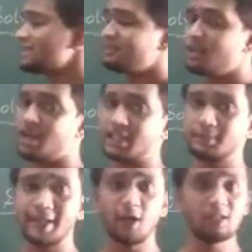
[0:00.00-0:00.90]
In this video, I'll
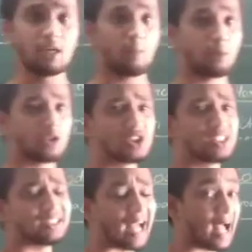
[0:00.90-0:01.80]
explain all the
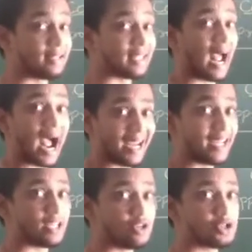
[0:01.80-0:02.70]
approaches that
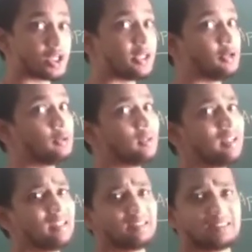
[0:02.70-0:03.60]
I usually
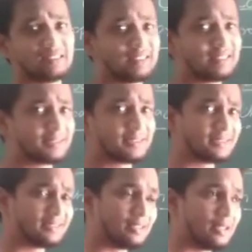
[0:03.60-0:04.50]
do. It's
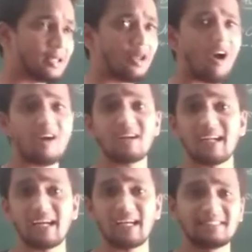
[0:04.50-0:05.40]

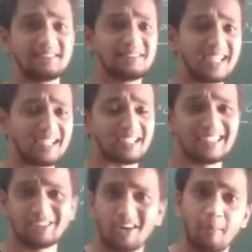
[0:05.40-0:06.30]
not a
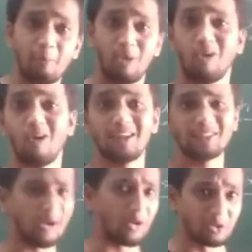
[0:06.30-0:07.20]
set, it's not a protocol,
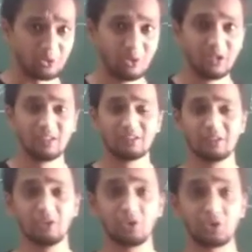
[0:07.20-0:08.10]
it's not a rule.
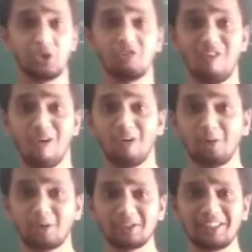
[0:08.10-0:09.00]
You should
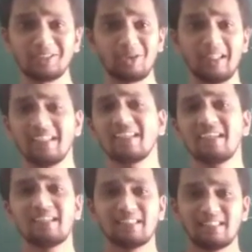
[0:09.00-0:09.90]
follow those things only.
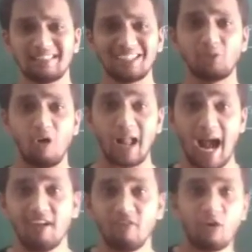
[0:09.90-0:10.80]
That's
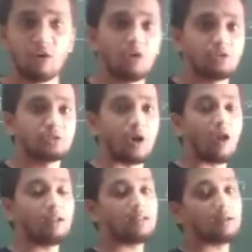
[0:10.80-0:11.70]
what I follow to
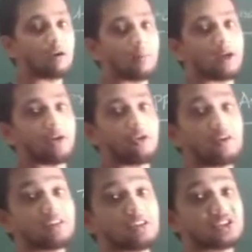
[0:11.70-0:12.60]
solve competitive
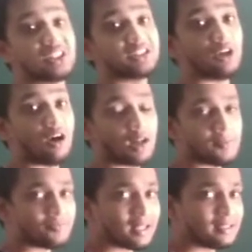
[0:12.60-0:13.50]
coding questions or
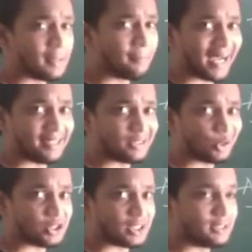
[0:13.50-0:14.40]
some practice
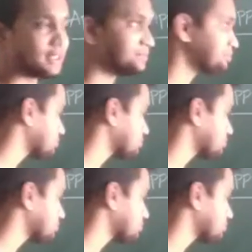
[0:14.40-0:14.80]
questions.